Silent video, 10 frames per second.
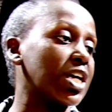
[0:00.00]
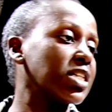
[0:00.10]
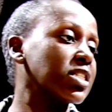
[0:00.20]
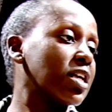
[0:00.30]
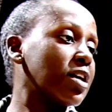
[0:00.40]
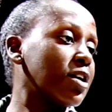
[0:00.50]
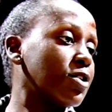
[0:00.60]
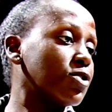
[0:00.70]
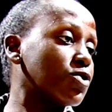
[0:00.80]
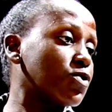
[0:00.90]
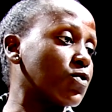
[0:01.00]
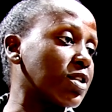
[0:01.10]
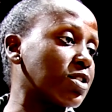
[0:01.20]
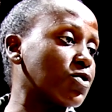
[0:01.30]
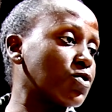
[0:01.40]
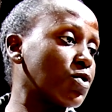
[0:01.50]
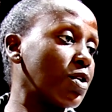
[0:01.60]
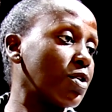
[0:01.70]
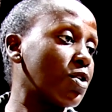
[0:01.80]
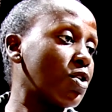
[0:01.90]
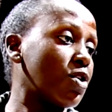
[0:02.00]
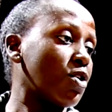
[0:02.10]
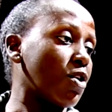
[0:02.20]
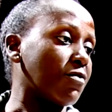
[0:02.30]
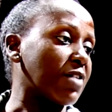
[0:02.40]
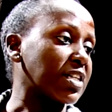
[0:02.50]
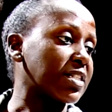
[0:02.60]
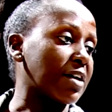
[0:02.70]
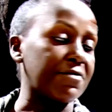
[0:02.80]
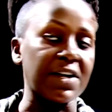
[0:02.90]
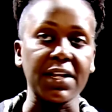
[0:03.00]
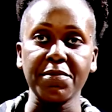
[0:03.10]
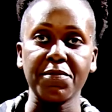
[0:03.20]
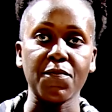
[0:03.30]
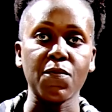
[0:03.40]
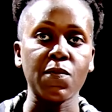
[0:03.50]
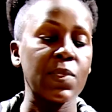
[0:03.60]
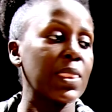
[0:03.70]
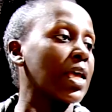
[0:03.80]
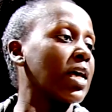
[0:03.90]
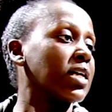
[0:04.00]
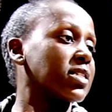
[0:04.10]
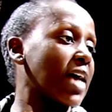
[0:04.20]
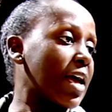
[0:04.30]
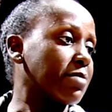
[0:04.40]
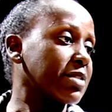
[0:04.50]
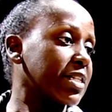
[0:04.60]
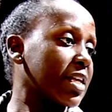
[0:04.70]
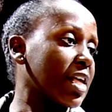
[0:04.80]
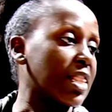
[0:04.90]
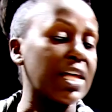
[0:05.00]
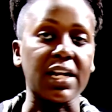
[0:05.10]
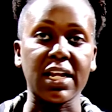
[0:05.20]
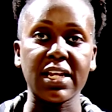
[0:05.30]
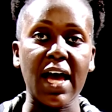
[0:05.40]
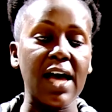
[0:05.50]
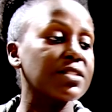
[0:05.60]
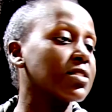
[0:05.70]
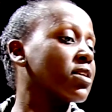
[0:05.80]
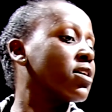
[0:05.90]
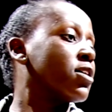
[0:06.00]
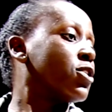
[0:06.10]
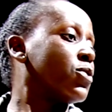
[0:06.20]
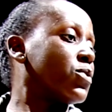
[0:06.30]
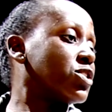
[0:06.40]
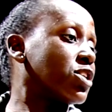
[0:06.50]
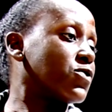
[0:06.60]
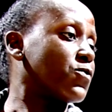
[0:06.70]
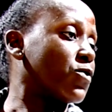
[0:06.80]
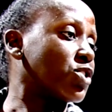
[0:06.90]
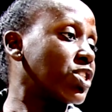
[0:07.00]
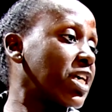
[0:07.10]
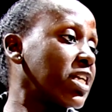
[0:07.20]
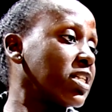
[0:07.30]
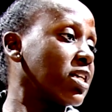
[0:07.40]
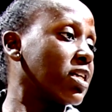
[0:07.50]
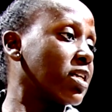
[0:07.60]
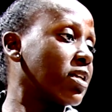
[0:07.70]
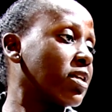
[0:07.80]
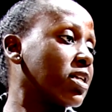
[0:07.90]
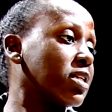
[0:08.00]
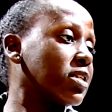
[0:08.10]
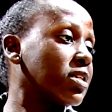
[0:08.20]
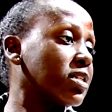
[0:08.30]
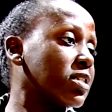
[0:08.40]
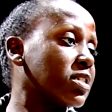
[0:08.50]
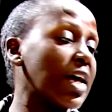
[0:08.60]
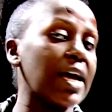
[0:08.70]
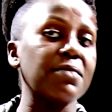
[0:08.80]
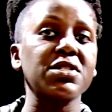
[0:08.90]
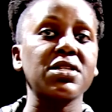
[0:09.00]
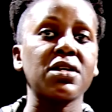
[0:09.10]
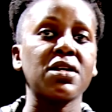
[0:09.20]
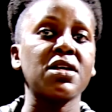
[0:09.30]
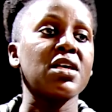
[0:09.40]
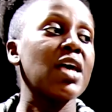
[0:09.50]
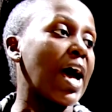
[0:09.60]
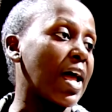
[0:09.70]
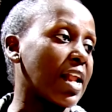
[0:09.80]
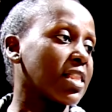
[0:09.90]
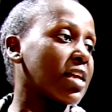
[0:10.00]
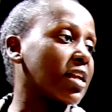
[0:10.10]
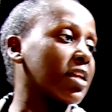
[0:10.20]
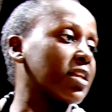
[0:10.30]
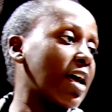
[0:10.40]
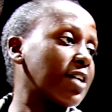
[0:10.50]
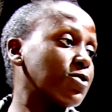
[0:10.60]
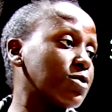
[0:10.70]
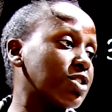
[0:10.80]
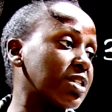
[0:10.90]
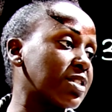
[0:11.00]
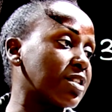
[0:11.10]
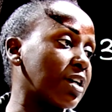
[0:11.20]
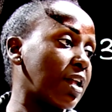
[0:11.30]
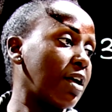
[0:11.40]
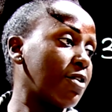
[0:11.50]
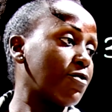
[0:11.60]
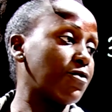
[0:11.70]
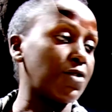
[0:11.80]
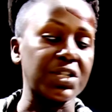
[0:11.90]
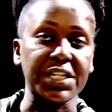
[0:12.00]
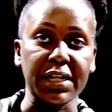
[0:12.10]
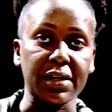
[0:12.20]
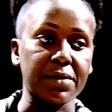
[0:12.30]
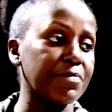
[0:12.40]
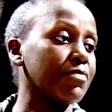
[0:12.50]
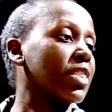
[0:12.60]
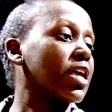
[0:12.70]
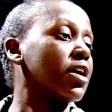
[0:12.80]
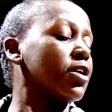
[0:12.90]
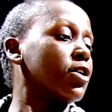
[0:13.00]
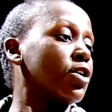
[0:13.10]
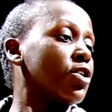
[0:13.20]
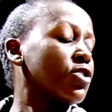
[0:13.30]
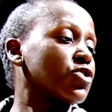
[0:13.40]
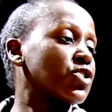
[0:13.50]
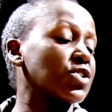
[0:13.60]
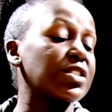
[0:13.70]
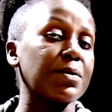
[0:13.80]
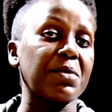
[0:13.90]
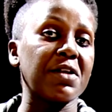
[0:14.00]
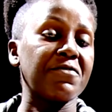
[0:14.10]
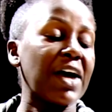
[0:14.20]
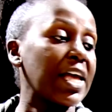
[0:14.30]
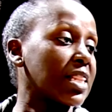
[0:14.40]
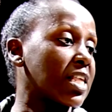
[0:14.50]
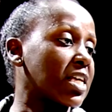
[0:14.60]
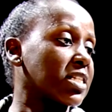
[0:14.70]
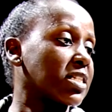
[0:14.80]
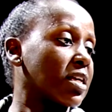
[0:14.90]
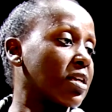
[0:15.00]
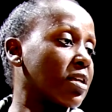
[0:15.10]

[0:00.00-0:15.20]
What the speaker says: is 22 over 7, times the radius, which is 14, times another radius, which is still 14. So simplifying this,